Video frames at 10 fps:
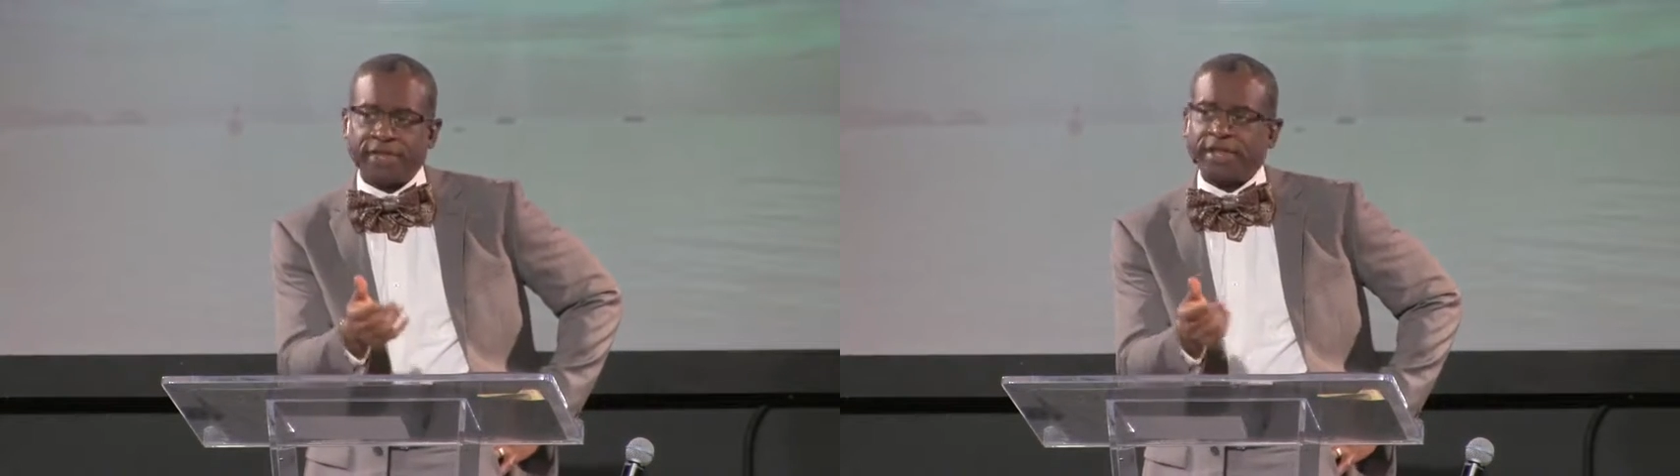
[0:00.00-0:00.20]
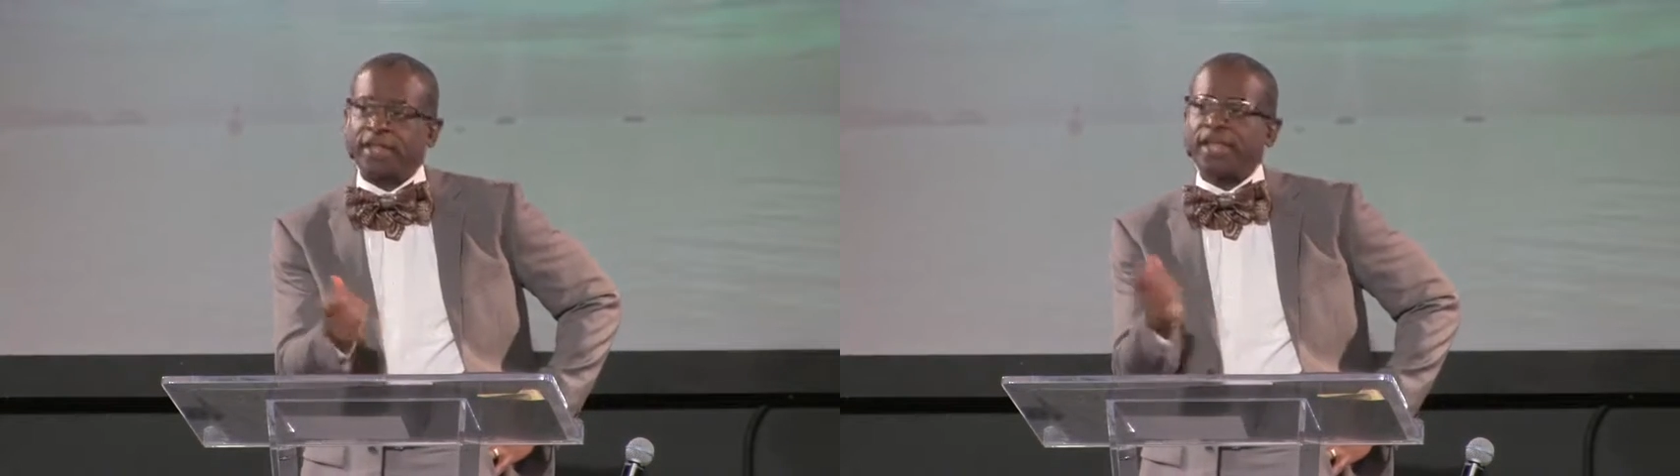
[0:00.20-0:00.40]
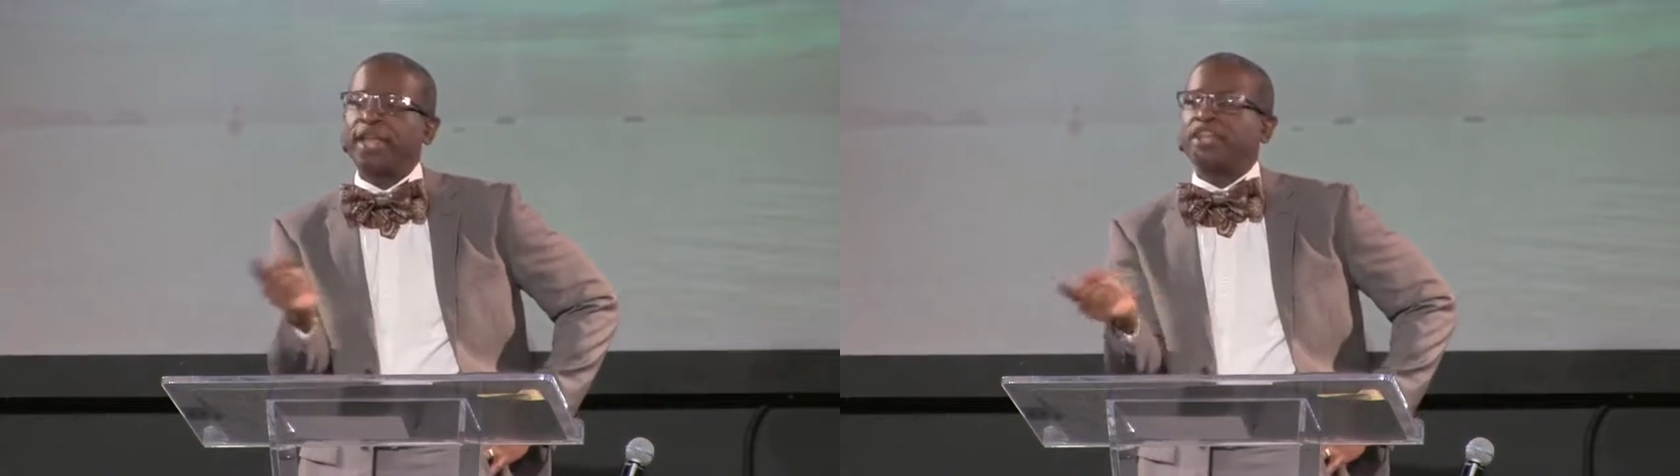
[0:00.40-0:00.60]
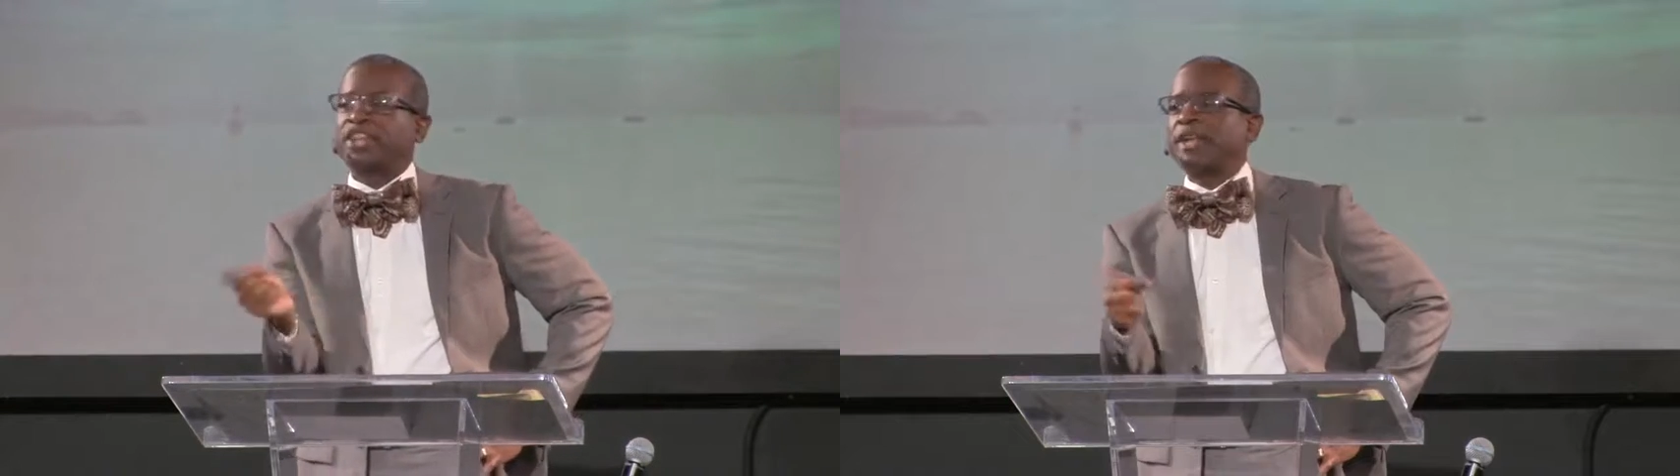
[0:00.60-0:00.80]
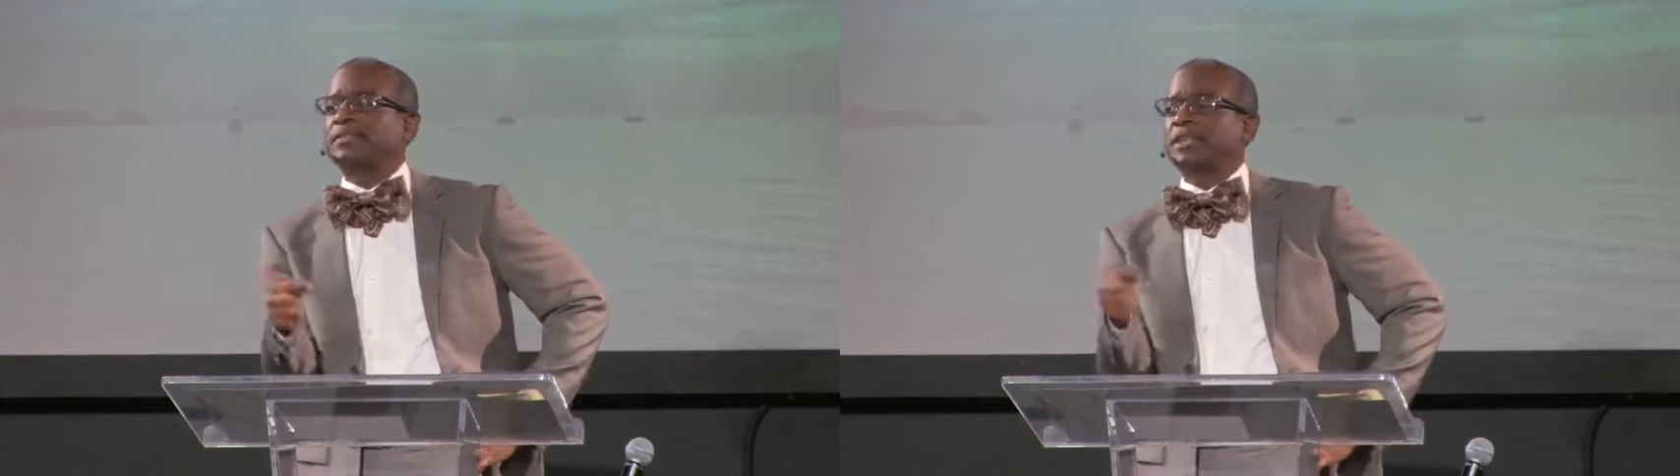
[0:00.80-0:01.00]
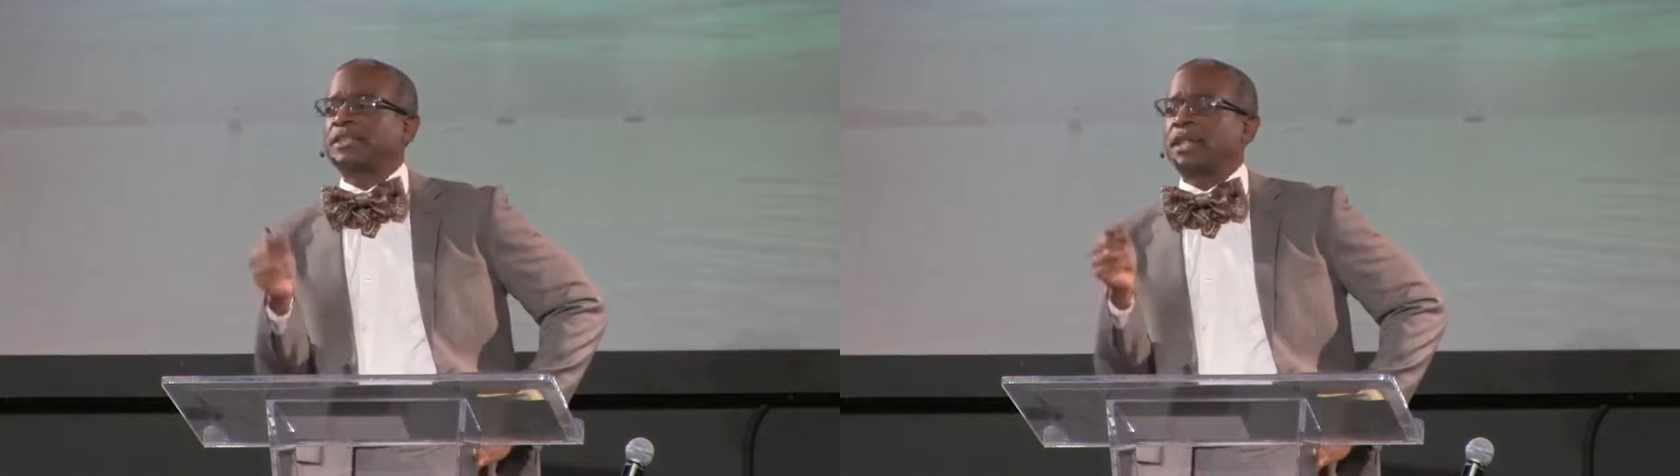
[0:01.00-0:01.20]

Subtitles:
I think the King James says,